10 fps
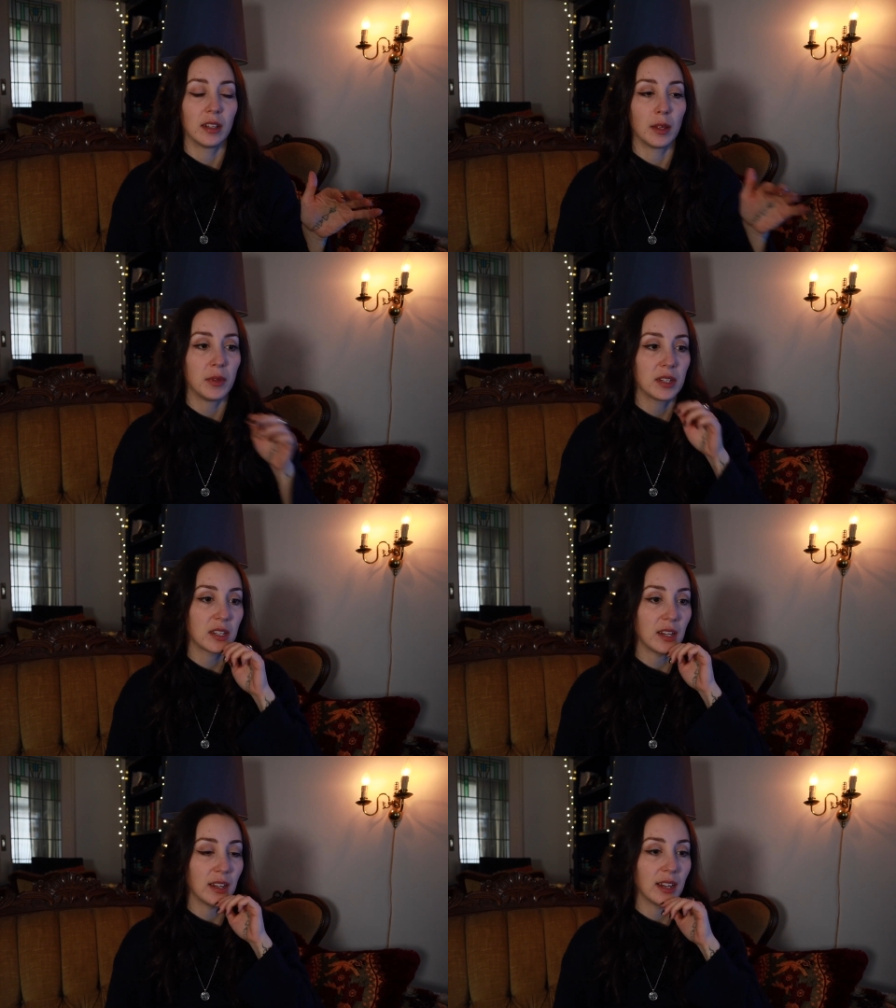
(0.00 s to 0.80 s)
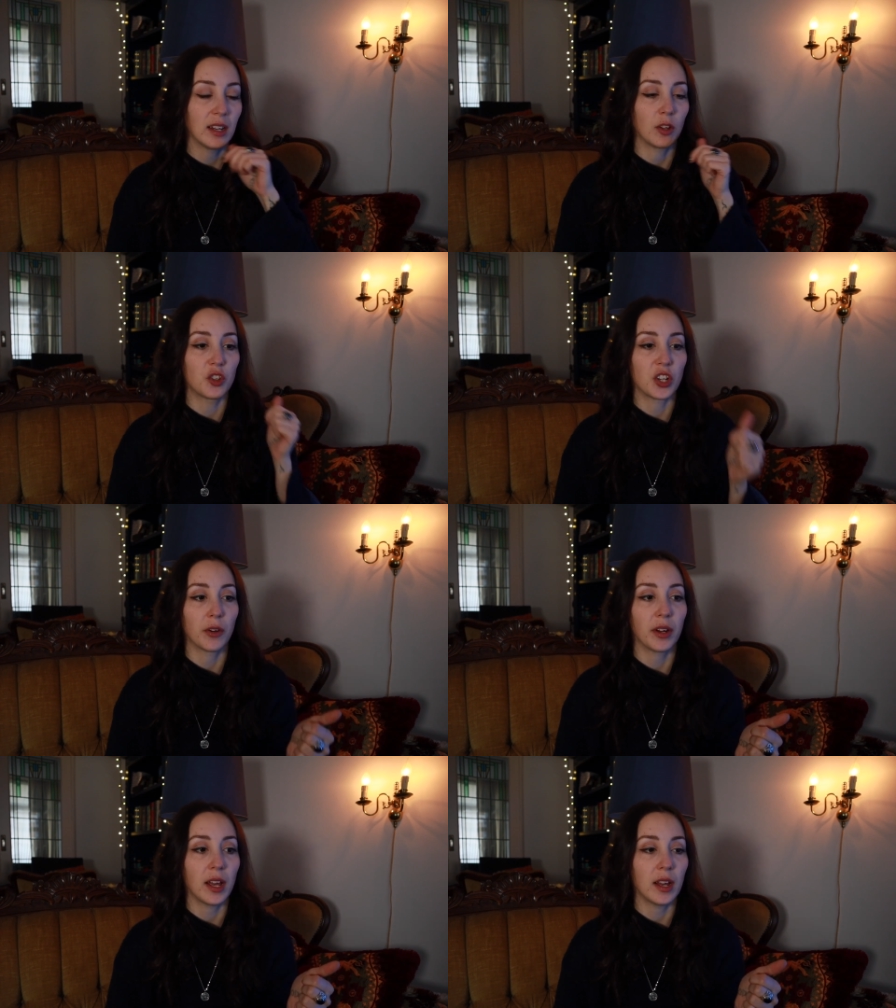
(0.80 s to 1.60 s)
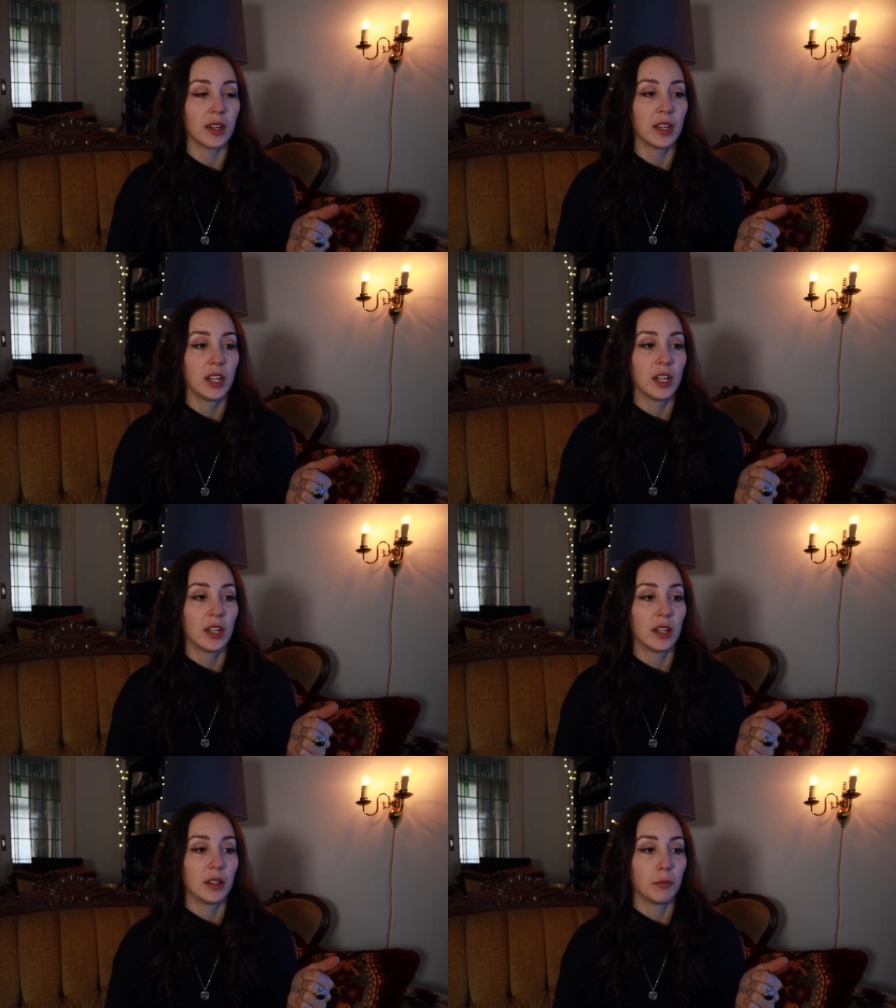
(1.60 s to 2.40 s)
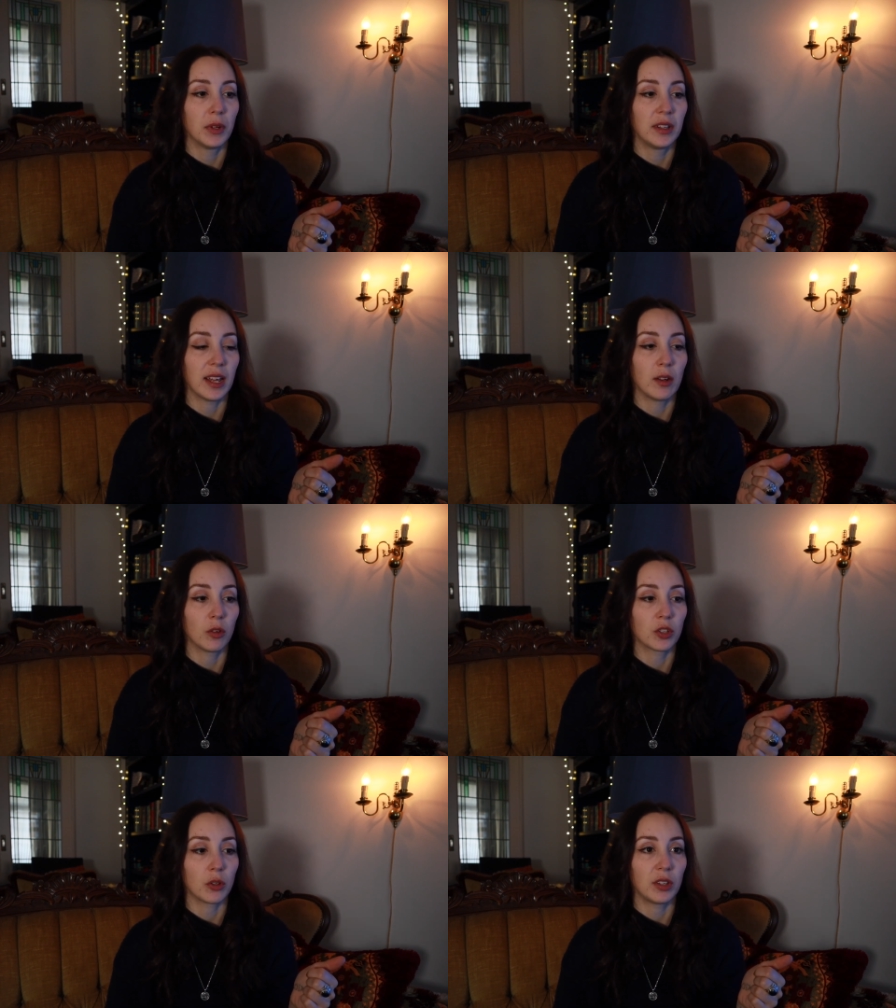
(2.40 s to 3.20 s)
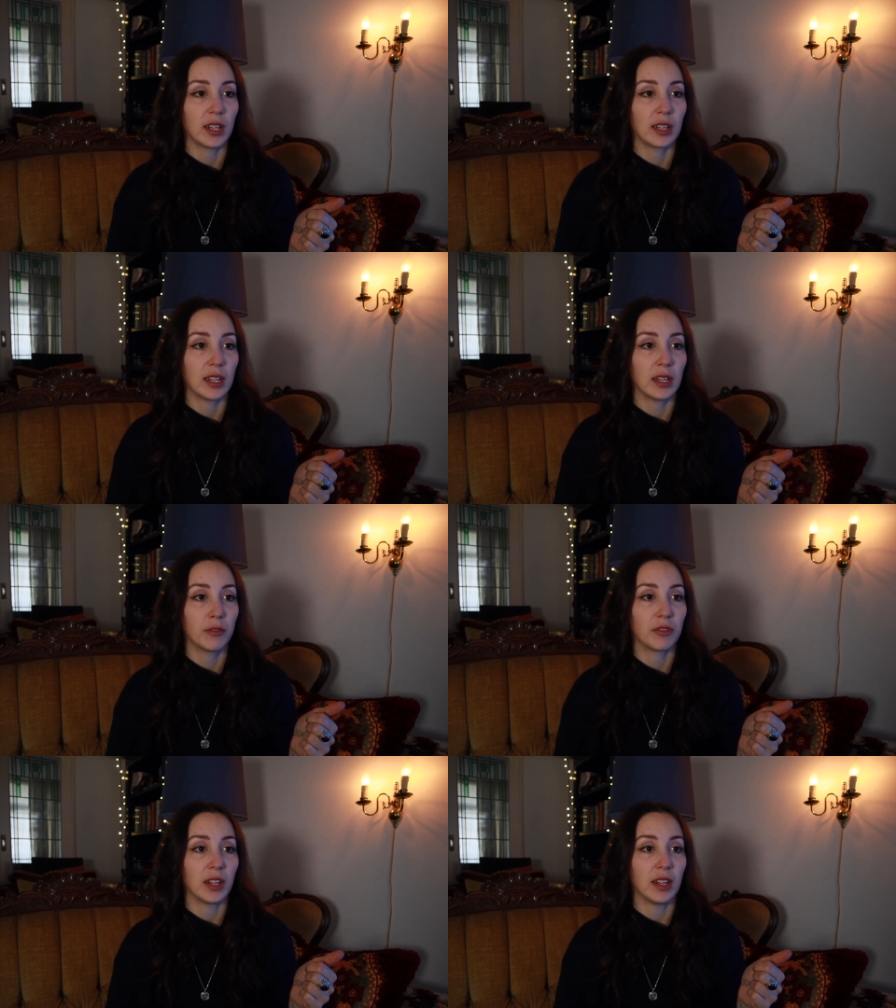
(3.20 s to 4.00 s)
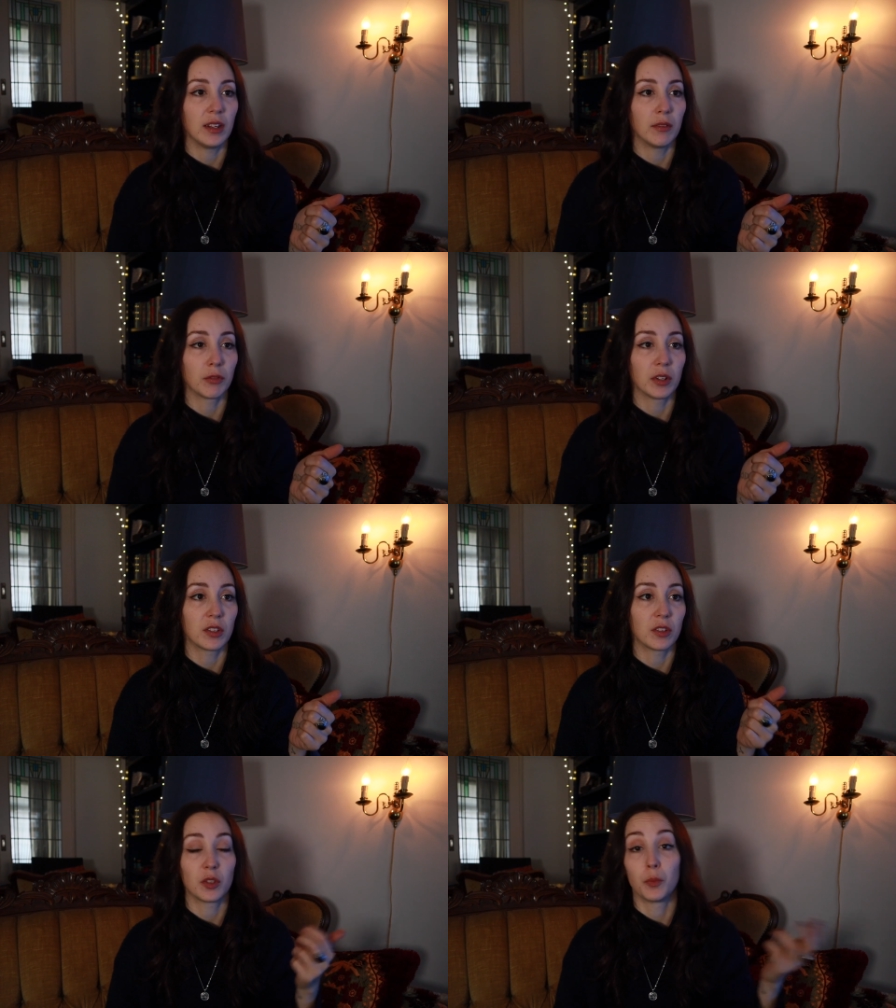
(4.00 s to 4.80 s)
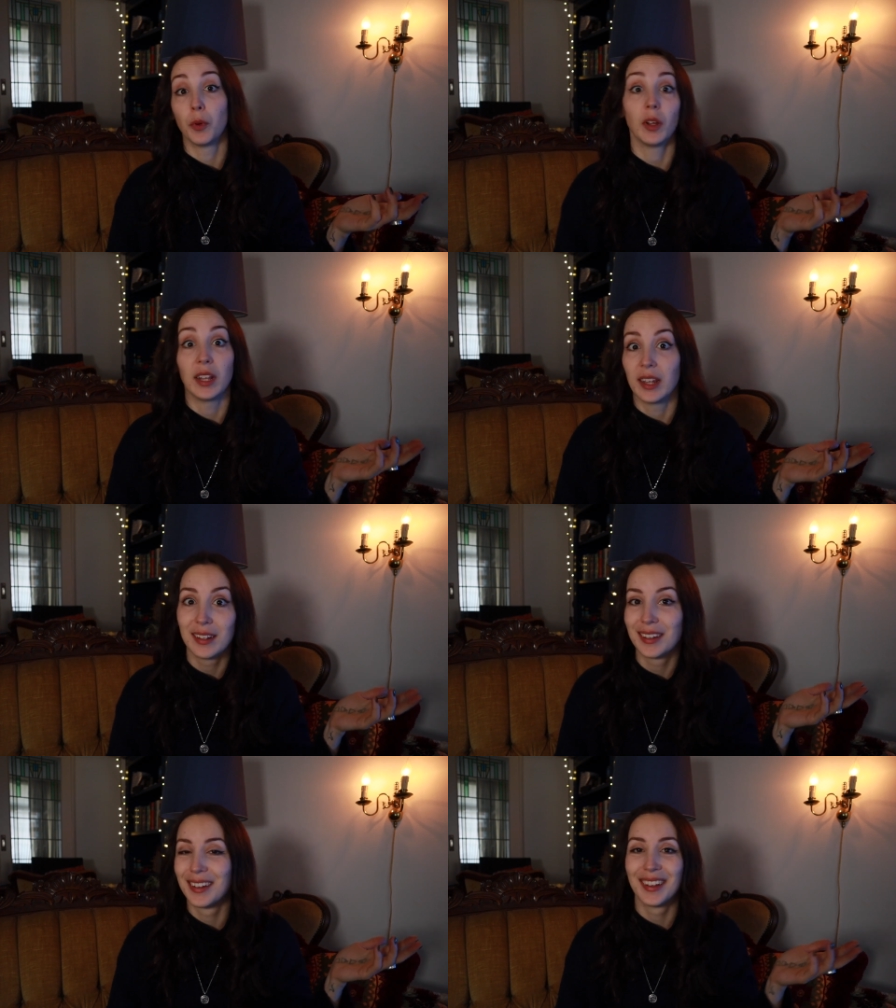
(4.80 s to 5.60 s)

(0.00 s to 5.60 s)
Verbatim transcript: let me see, in Algeria, but then also they lived in, for instance, Berlin,